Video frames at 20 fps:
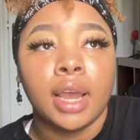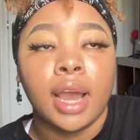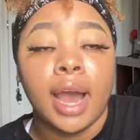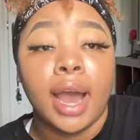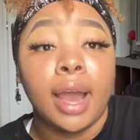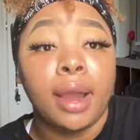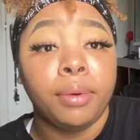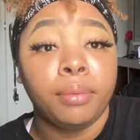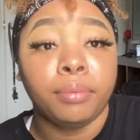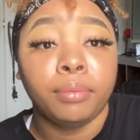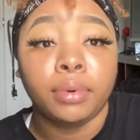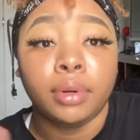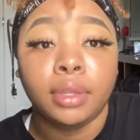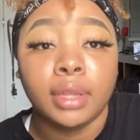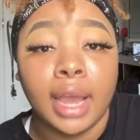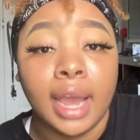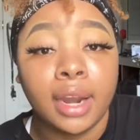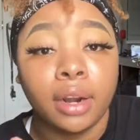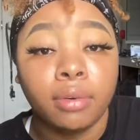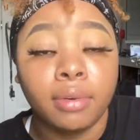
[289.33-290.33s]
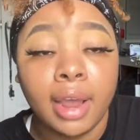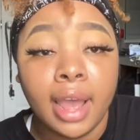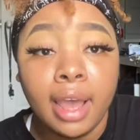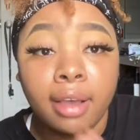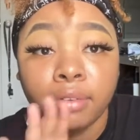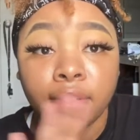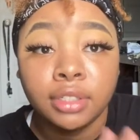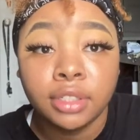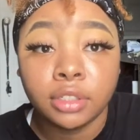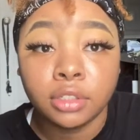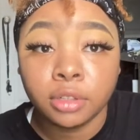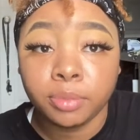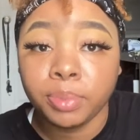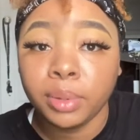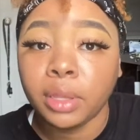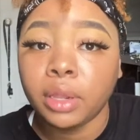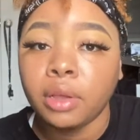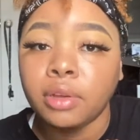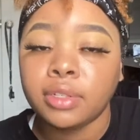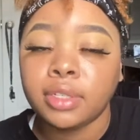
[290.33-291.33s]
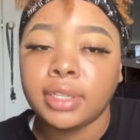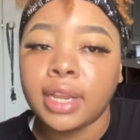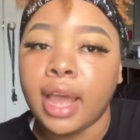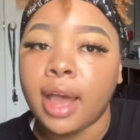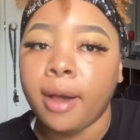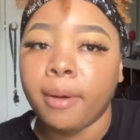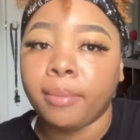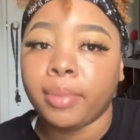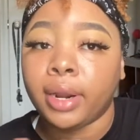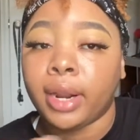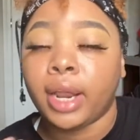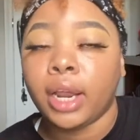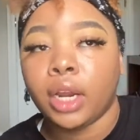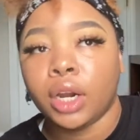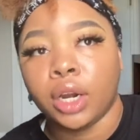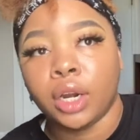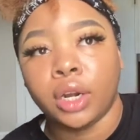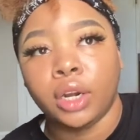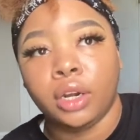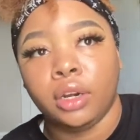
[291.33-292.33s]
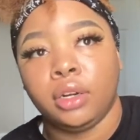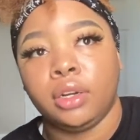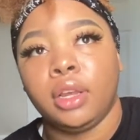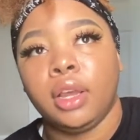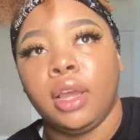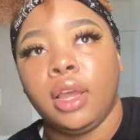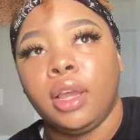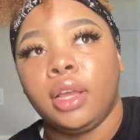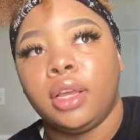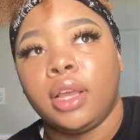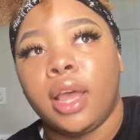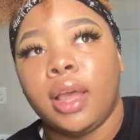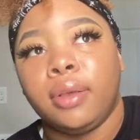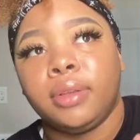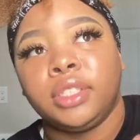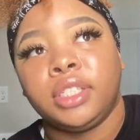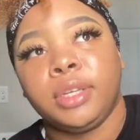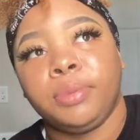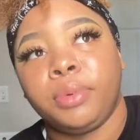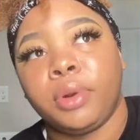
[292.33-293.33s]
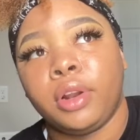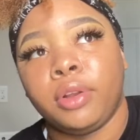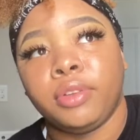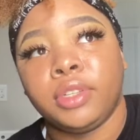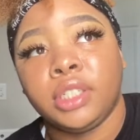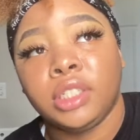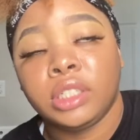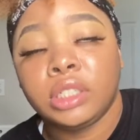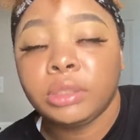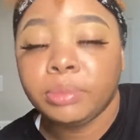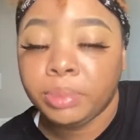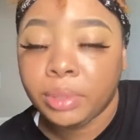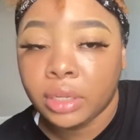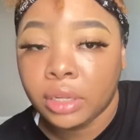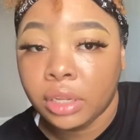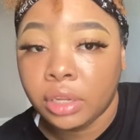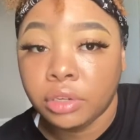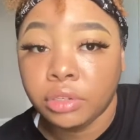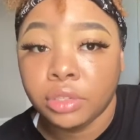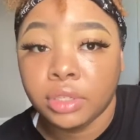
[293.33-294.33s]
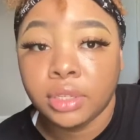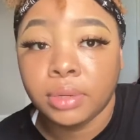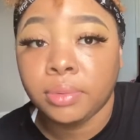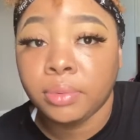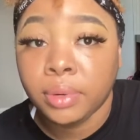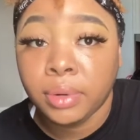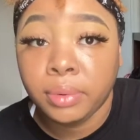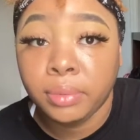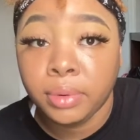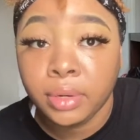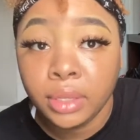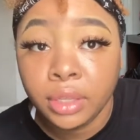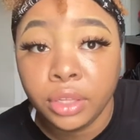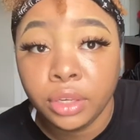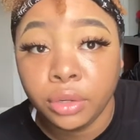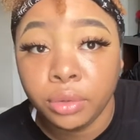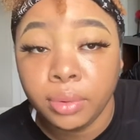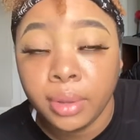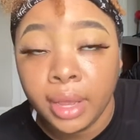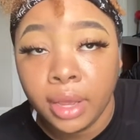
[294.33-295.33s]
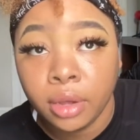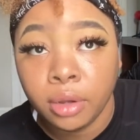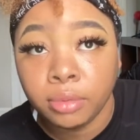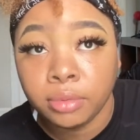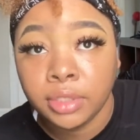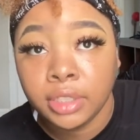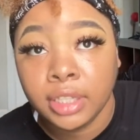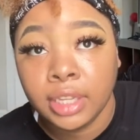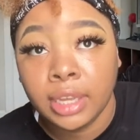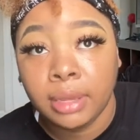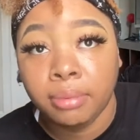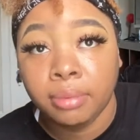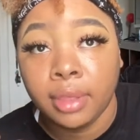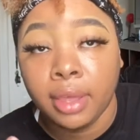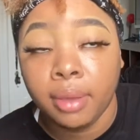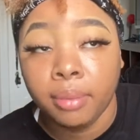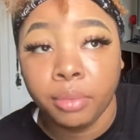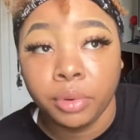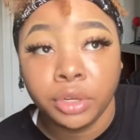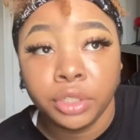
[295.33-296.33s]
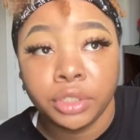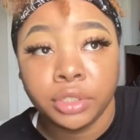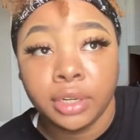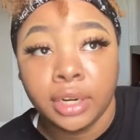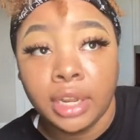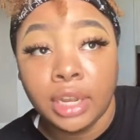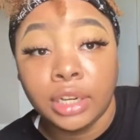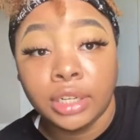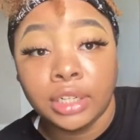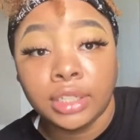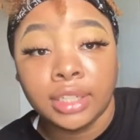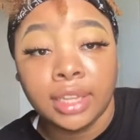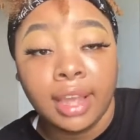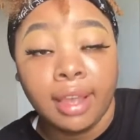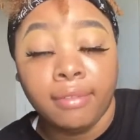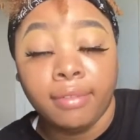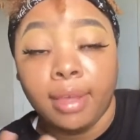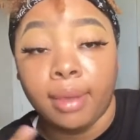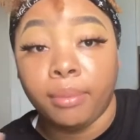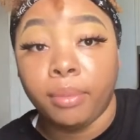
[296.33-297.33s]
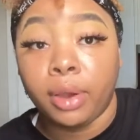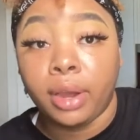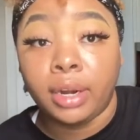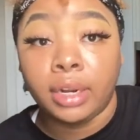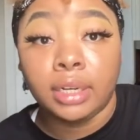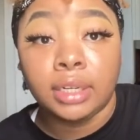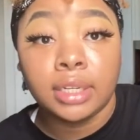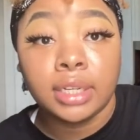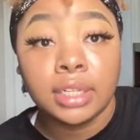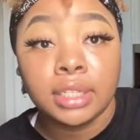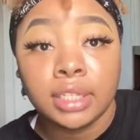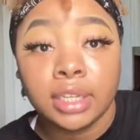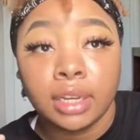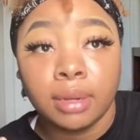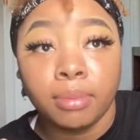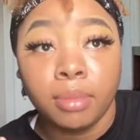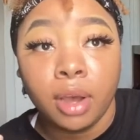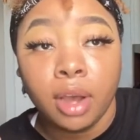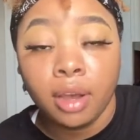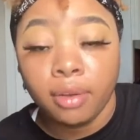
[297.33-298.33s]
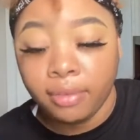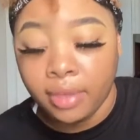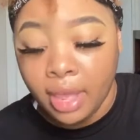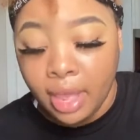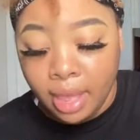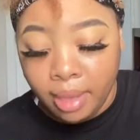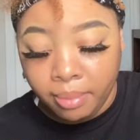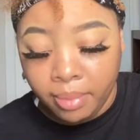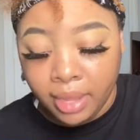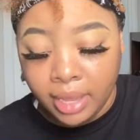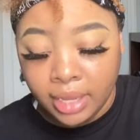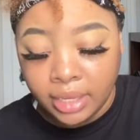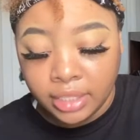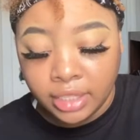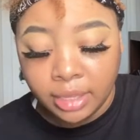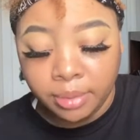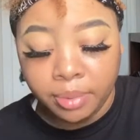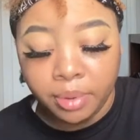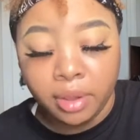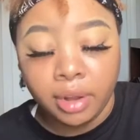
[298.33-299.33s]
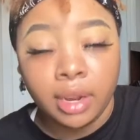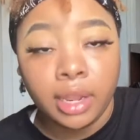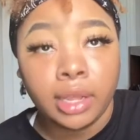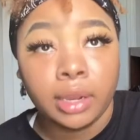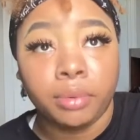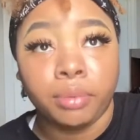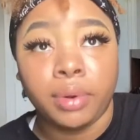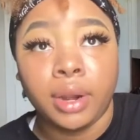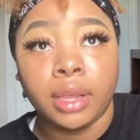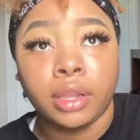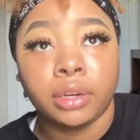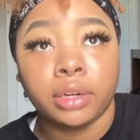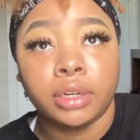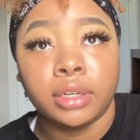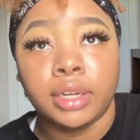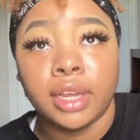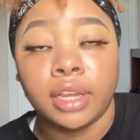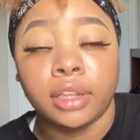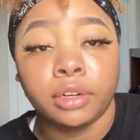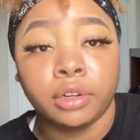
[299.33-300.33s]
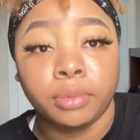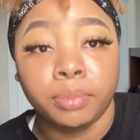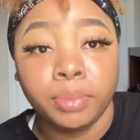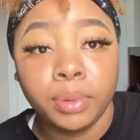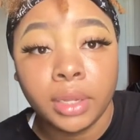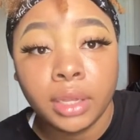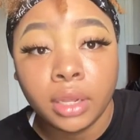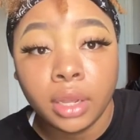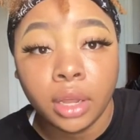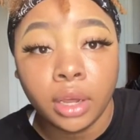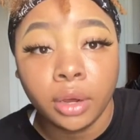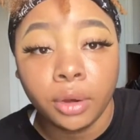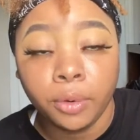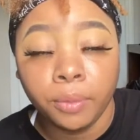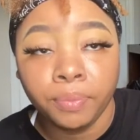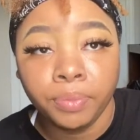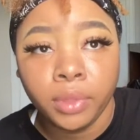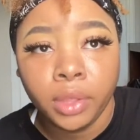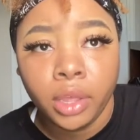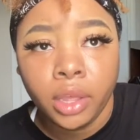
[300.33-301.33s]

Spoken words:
I don't have silk pillows now, but I heard sleeping on silk pillows really do help to keep that moisture in, just in case that bonnet does come off, because sleeping on like a regular pillow,